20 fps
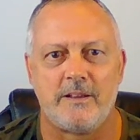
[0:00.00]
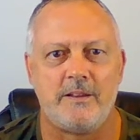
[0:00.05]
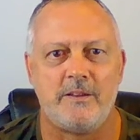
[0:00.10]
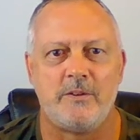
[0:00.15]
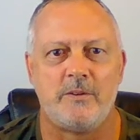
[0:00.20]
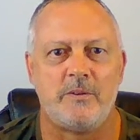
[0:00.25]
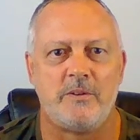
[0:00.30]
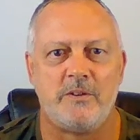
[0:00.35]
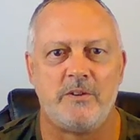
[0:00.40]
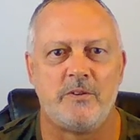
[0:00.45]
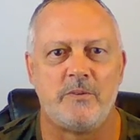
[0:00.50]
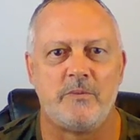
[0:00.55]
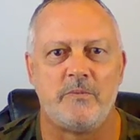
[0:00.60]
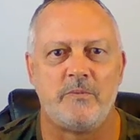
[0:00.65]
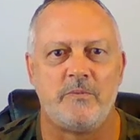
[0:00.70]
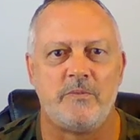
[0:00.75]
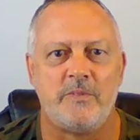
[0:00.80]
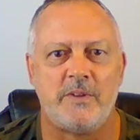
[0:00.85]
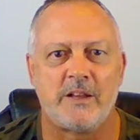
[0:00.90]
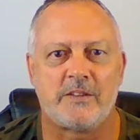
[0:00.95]
You're
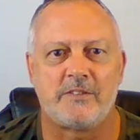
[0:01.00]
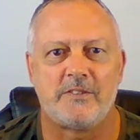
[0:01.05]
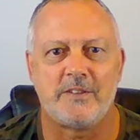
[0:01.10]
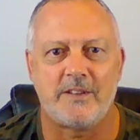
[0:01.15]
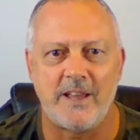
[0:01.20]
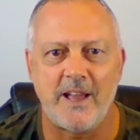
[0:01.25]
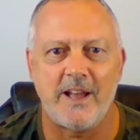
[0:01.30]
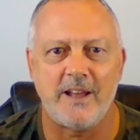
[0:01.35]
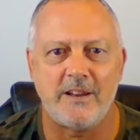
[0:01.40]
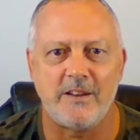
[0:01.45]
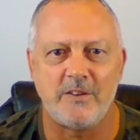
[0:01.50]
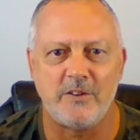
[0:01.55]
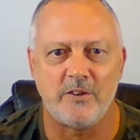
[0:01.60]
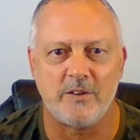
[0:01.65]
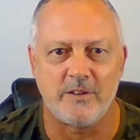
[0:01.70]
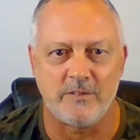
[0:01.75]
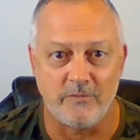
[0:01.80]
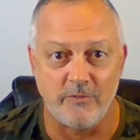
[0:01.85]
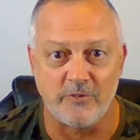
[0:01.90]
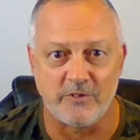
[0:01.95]
next to Canada,
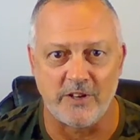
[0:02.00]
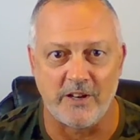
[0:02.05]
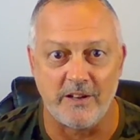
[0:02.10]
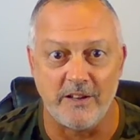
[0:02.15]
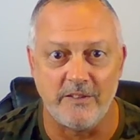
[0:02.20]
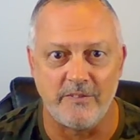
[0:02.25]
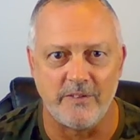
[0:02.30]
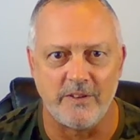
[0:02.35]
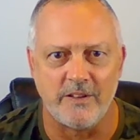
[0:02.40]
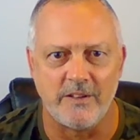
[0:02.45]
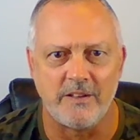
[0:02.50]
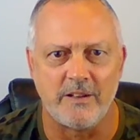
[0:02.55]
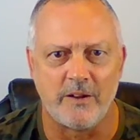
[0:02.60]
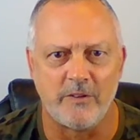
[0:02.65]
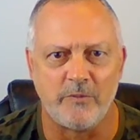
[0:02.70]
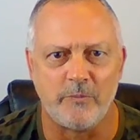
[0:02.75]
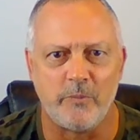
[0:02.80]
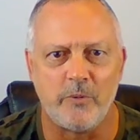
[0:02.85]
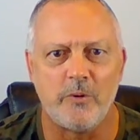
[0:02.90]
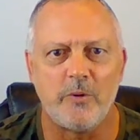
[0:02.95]
which I live in, I
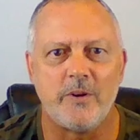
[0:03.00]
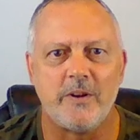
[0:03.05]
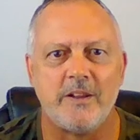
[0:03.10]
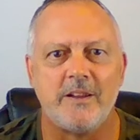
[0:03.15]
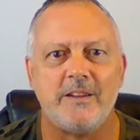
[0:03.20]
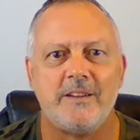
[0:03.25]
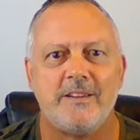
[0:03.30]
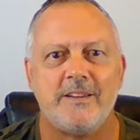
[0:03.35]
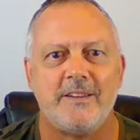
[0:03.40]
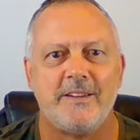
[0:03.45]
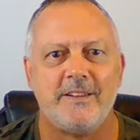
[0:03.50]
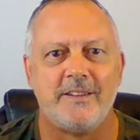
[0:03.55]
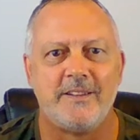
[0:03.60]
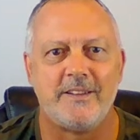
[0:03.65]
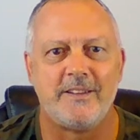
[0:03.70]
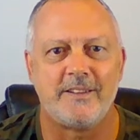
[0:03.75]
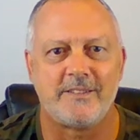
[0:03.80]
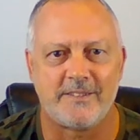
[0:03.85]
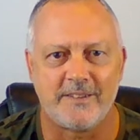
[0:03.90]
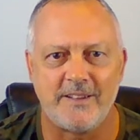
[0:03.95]
was born in.
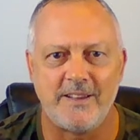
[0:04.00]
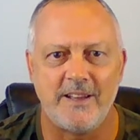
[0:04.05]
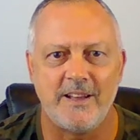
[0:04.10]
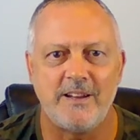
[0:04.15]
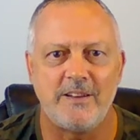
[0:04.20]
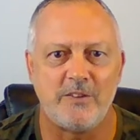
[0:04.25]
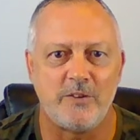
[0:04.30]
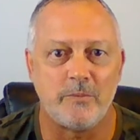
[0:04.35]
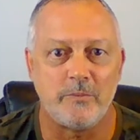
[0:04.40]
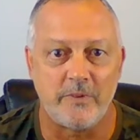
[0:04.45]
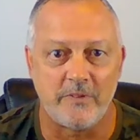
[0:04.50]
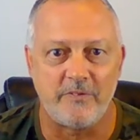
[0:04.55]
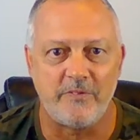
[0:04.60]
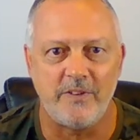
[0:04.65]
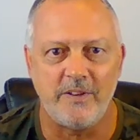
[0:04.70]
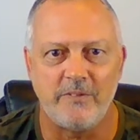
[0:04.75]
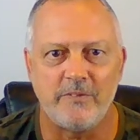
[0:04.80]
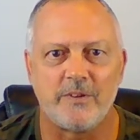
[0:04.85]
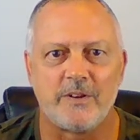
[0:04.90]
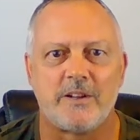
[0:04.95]
Next to Canada, you're my
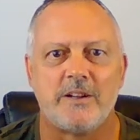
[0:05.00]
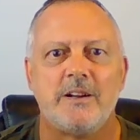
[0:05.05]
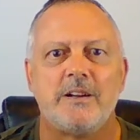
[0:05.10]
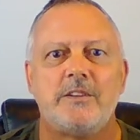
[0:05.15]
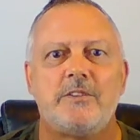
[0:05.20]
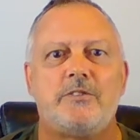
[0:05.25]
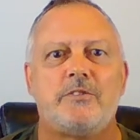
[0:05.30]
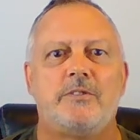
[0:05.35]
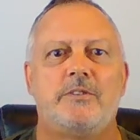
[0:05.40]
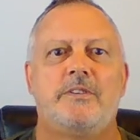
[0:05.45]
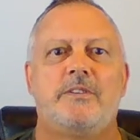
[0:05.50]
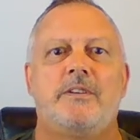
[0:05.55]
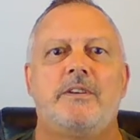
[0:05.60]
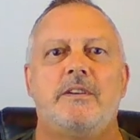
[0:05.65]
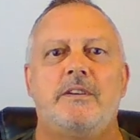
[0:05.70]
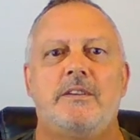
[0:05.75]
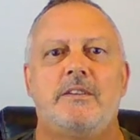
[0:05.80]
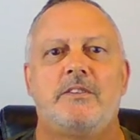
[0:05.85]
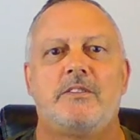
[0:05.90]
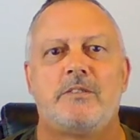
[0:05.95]
favorite country.
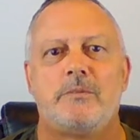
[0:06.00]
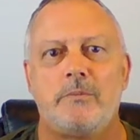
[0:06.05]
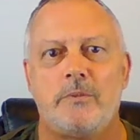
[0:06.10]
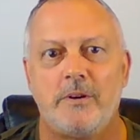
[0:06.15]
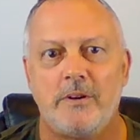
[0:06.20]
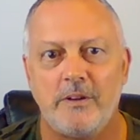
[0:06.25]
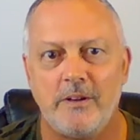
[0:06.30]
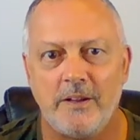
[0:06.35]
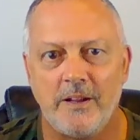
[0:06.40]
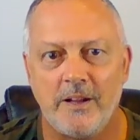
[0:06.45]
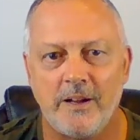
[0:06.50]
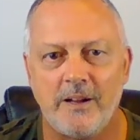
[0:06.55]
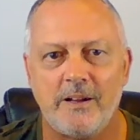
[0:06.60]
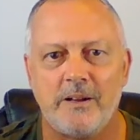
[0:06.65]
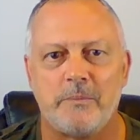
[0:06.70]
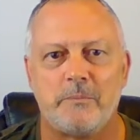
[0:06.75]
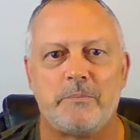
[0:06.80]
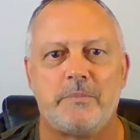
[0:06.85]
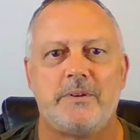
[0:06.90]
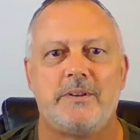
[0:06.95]
Smarten
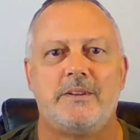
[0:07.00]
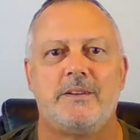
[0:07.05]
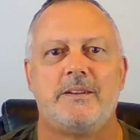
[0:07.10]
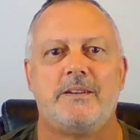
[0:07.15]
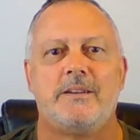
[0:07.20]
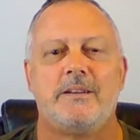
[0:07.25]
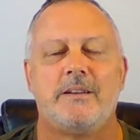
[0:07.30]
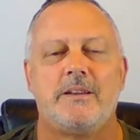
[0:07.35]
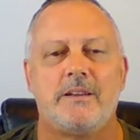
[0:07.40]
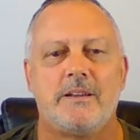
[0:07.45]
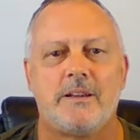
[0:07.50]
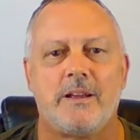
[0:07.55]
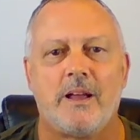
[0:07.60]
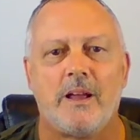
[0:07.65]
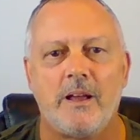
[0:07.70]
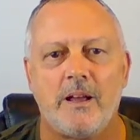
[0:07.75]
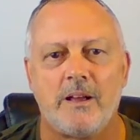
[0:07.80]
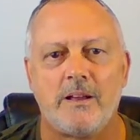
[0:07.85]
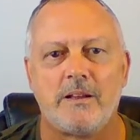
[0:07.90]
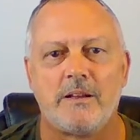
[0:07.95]
up.
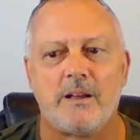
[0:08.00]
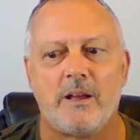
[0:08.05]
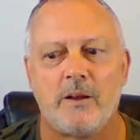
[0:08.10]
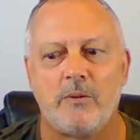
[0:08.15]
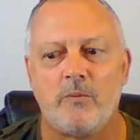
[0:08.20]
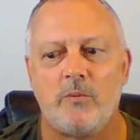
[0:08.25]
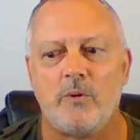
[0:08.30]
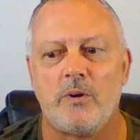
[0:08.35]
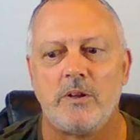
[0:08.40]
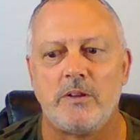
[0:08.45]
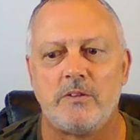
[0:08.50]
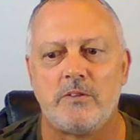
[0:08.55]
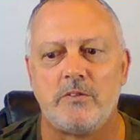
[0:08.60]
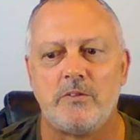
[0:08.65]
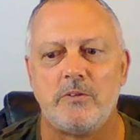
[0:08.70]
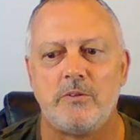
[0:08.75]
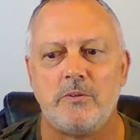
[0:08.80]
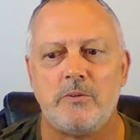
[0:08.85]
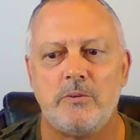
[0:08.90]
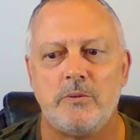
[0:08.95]
I want
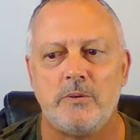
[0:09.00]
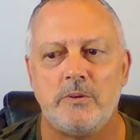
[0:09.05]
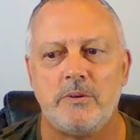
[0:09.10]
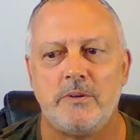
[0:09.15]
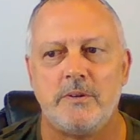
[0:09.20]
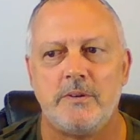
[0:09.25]
to